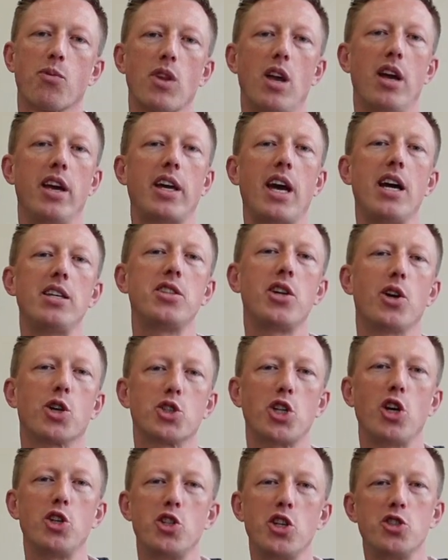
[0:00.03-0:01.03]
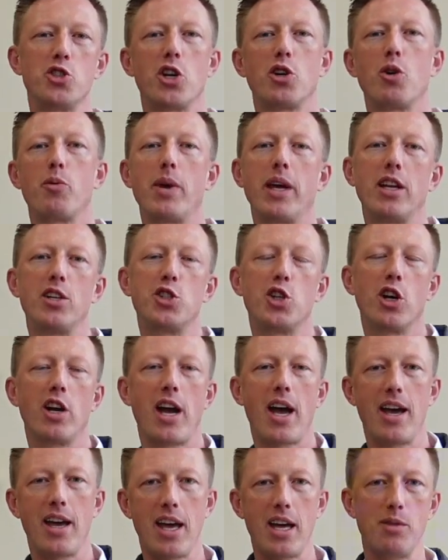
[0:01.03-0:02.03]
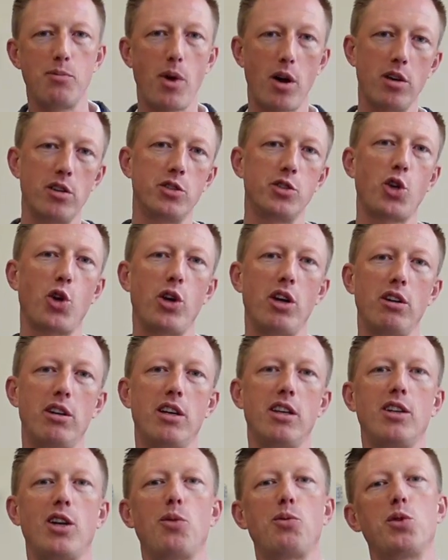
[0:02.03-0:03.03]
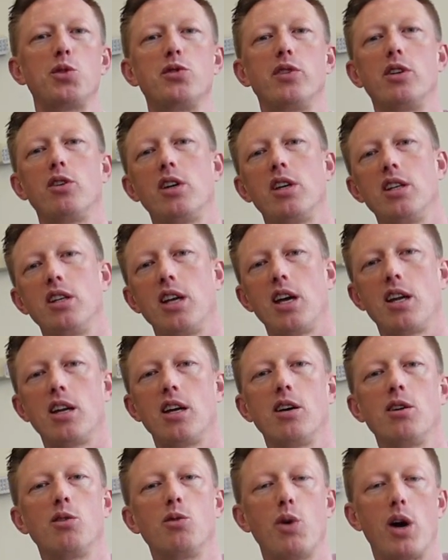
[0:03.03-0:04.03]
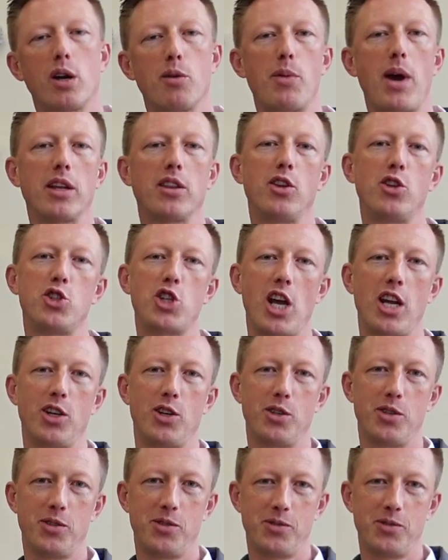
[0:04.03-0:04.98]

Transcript: Hey guys, Eric Sargent, General Manager at Ed Martin Toyota in Noblesville, Indiana. Welcome back to the channel.